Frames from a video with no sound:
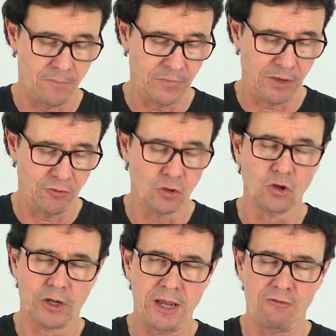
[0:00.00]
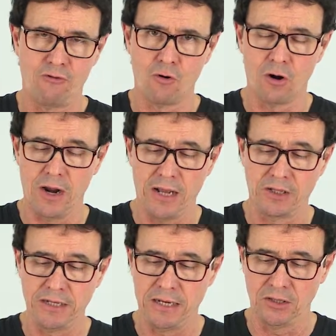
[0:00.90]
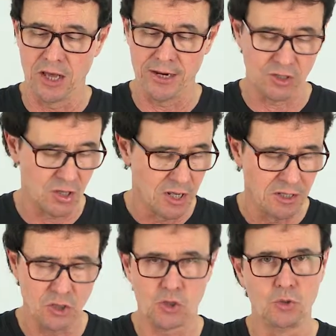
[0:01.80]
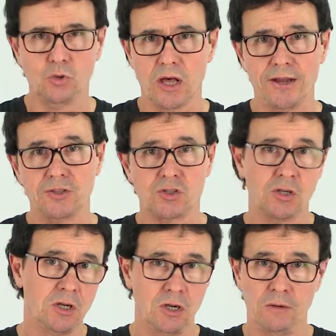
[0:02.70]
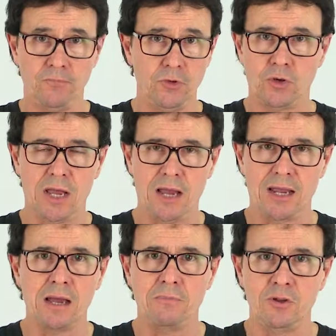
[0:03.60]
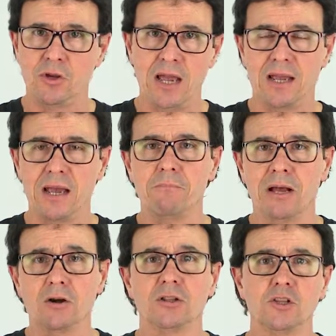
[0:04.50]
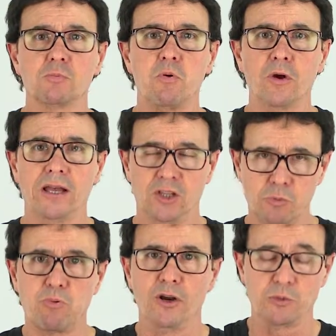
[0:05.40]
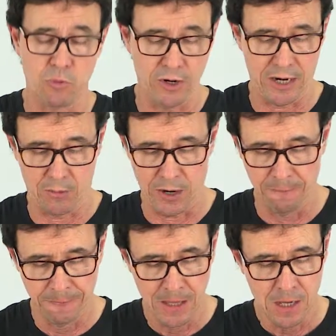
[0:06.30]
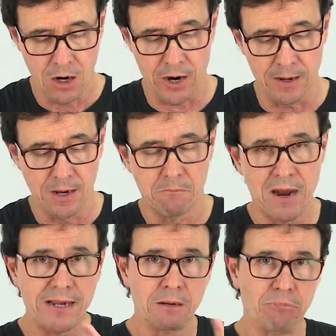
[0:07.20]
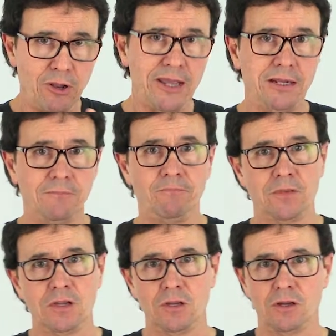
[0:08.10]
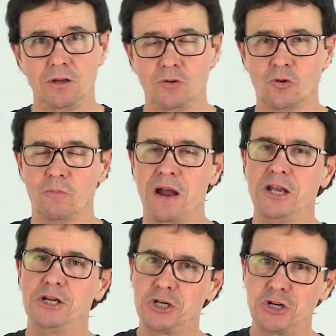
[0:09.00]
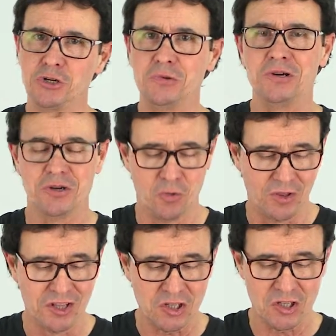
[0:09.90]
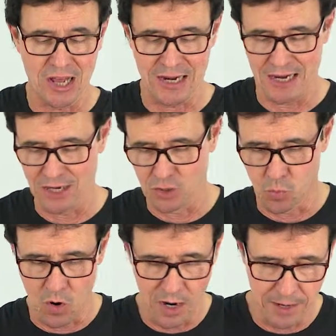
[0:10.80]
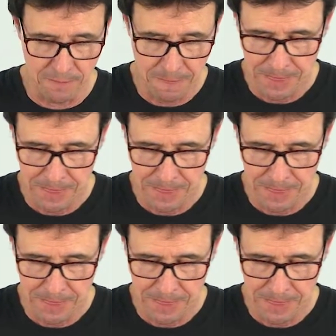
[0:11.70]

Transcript: If you're looking for LED lights, these two lights, you can't get better at this point, at this price point anyway. All right, my complaint or my issue with this light is, one,